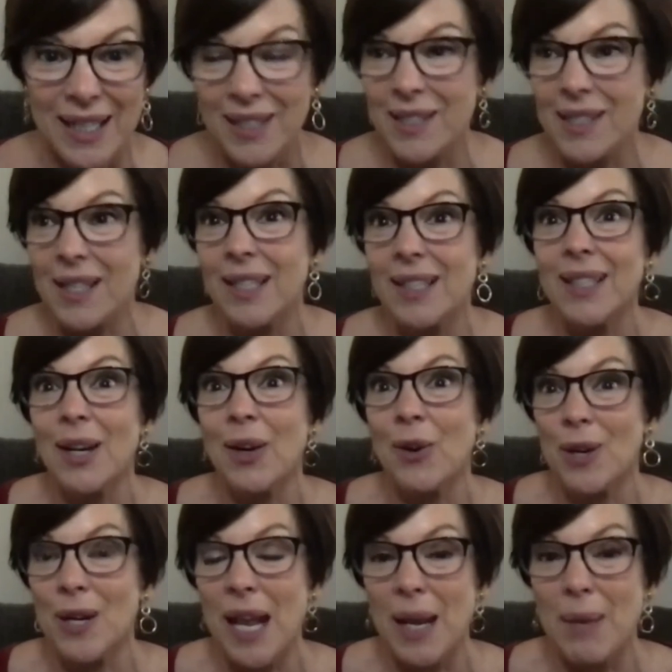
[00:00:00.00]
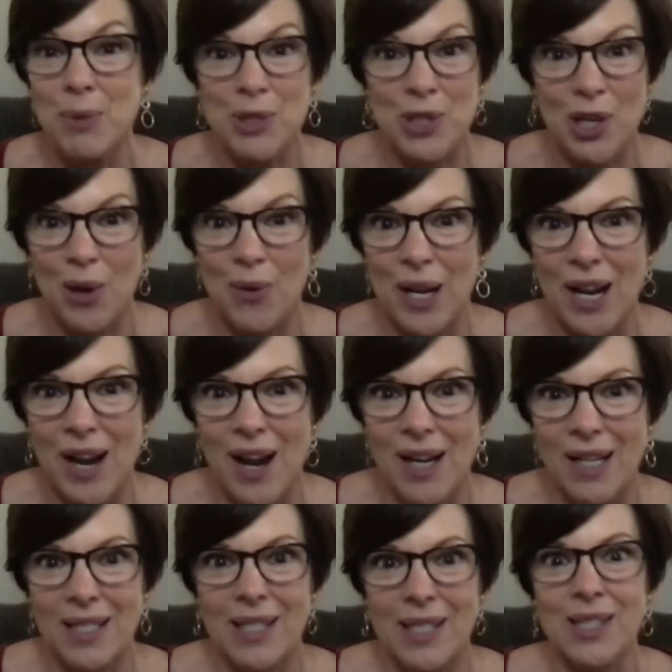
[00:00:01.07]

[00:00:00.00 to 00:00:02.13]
because her name was going on it.